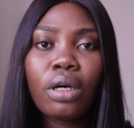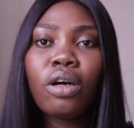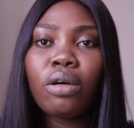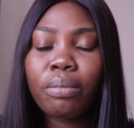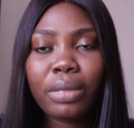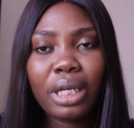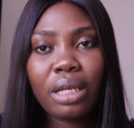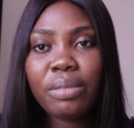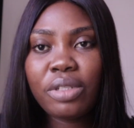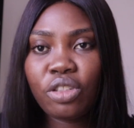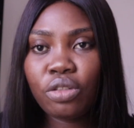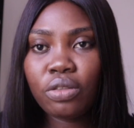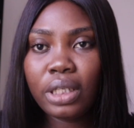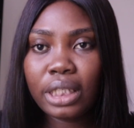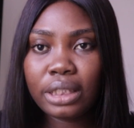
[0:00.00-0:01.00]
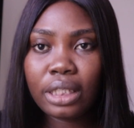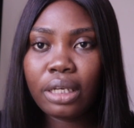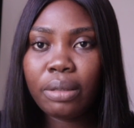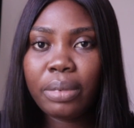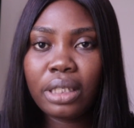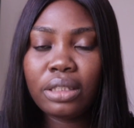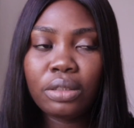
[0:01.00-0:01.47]
Oh, my name is
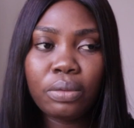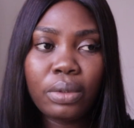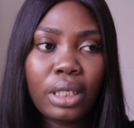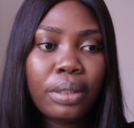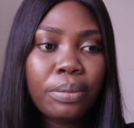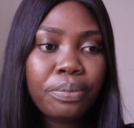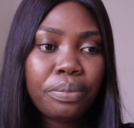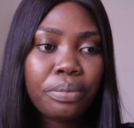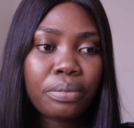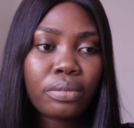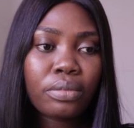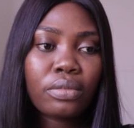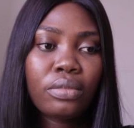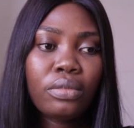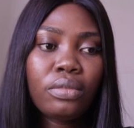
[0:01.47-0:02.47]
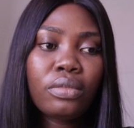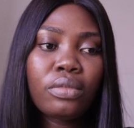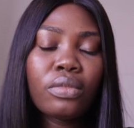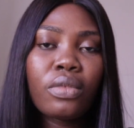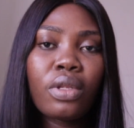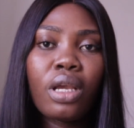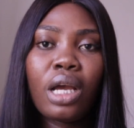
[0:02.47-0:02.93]
Julieta, by the way.
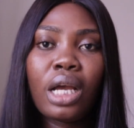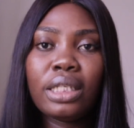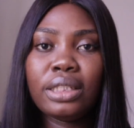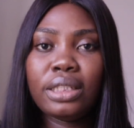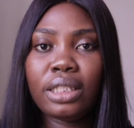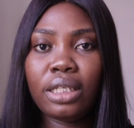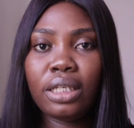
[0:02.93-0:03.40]
And